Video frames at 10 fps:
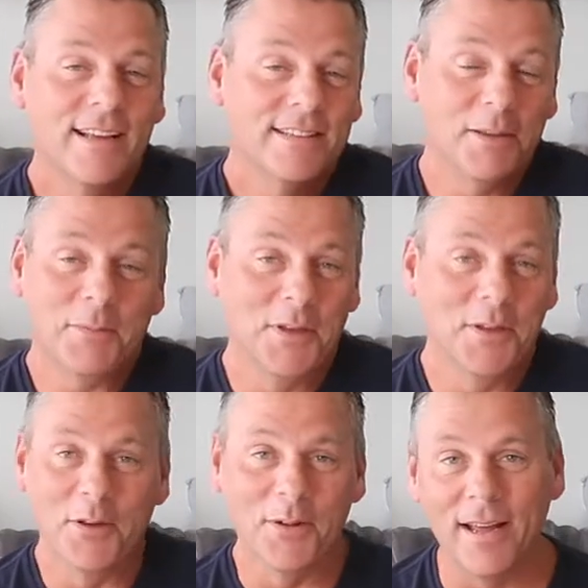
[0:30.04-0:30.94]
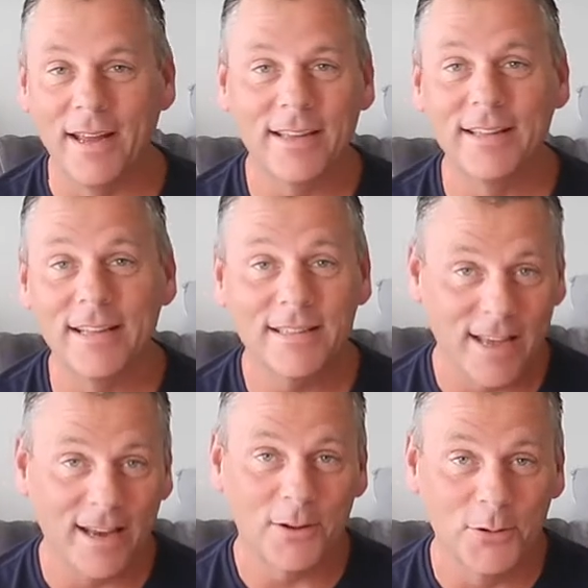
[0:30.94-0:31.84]
something you don't like, and that's
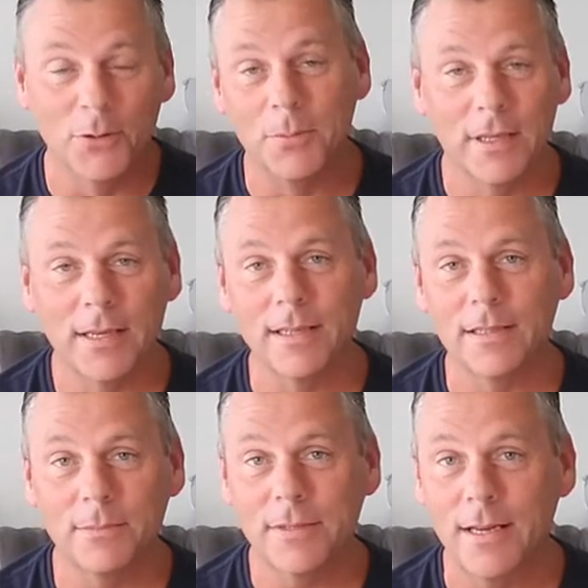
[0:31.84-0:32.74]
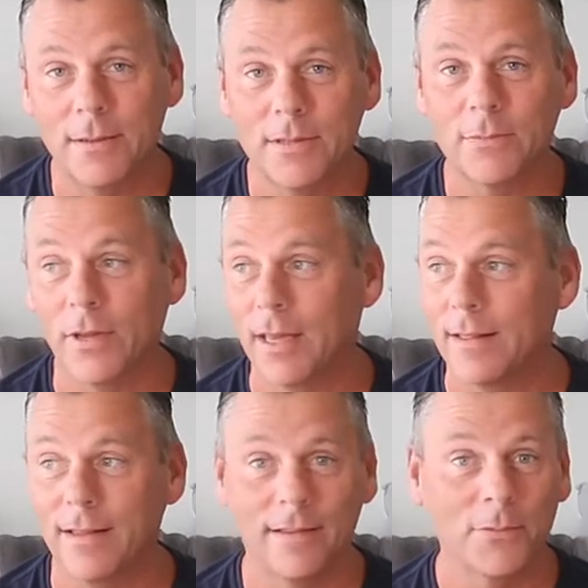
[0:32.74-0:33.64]
kind of cool because sometimes we
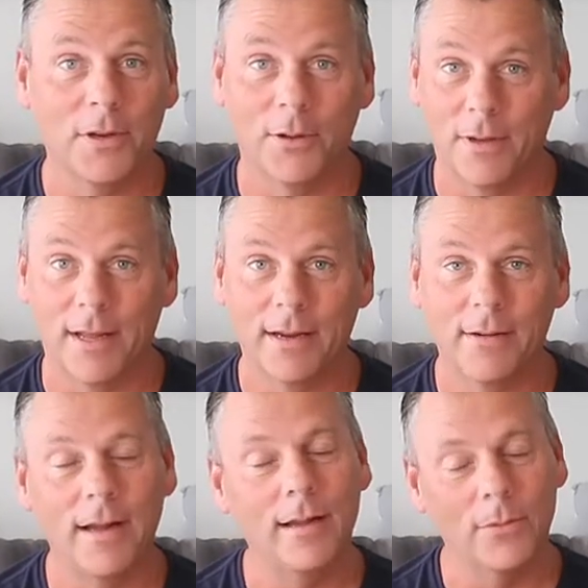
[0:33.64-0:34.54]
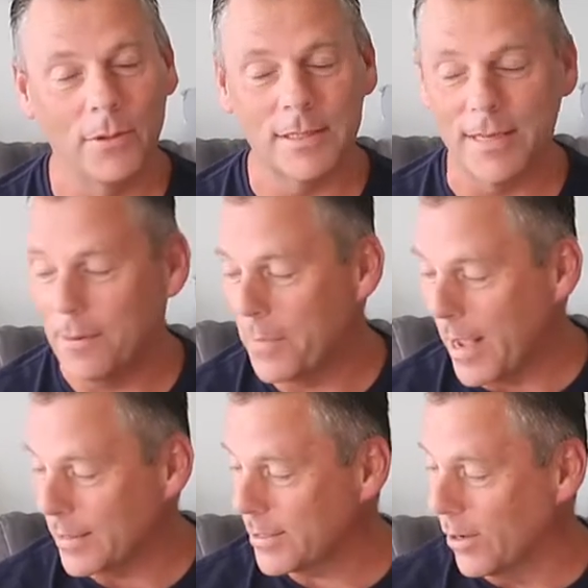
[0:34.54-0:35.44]
get things we don't like, right? We want to send it
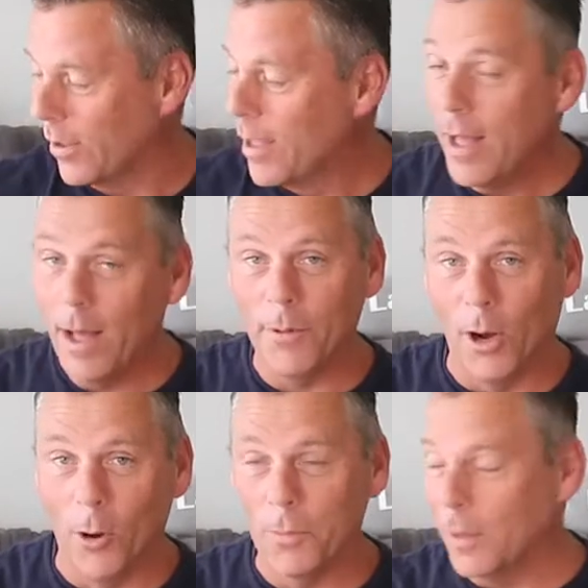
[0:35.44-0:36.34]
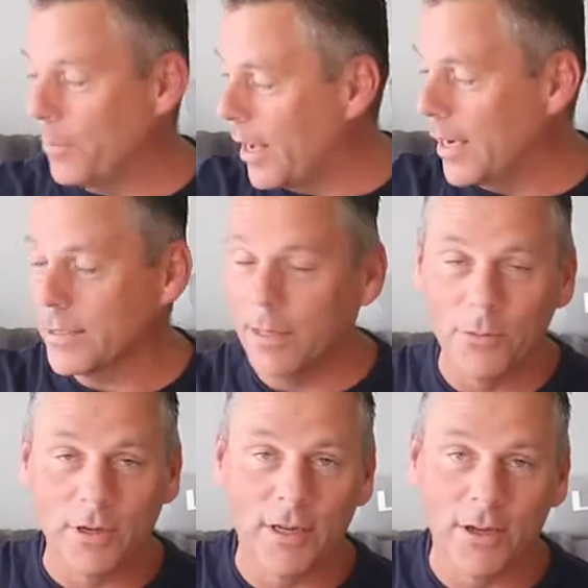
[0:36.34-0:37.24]
back. So I'm going to open the box
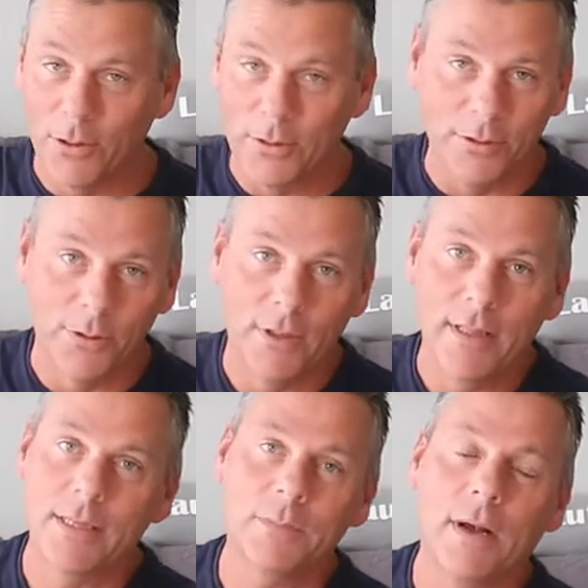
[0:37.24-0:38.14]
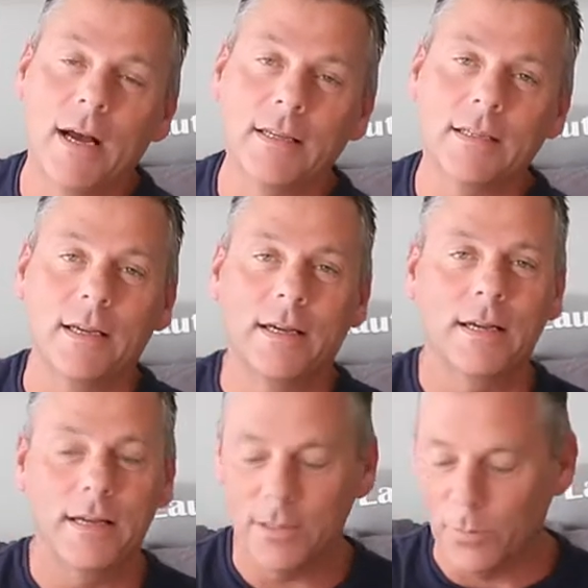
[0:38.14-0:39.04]
and we're going to go through this box
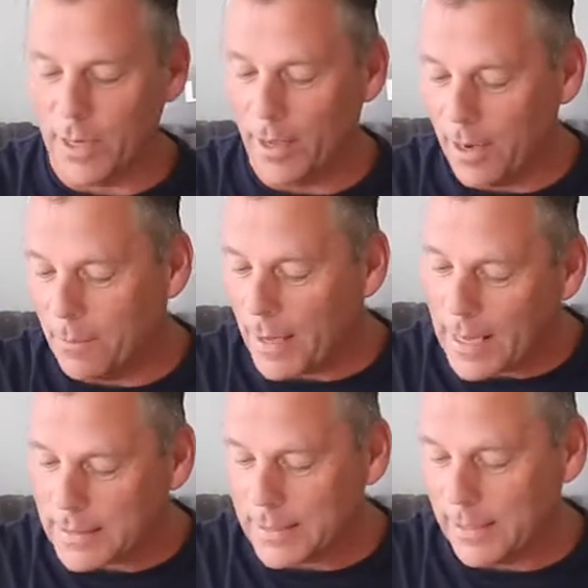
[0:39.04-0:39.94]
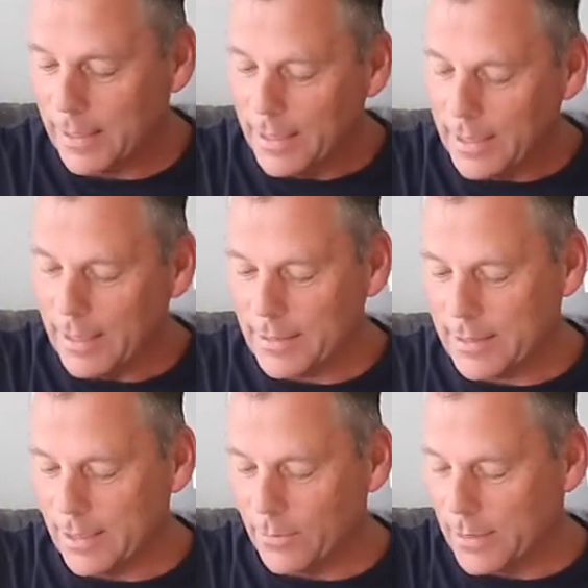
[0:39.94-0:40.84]
as we unbox it and
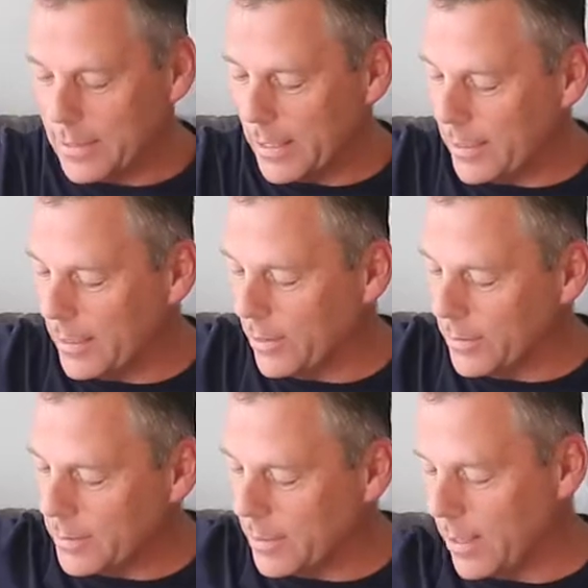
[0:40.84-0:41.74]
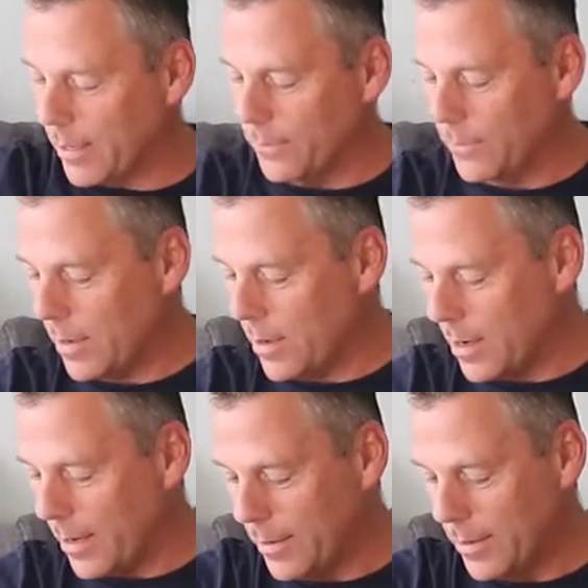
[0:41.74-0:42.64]
see what's in here today. All
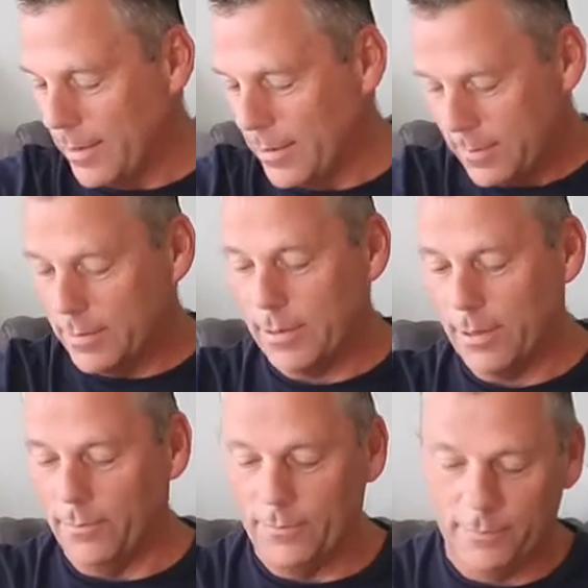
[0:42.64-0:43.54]
right, so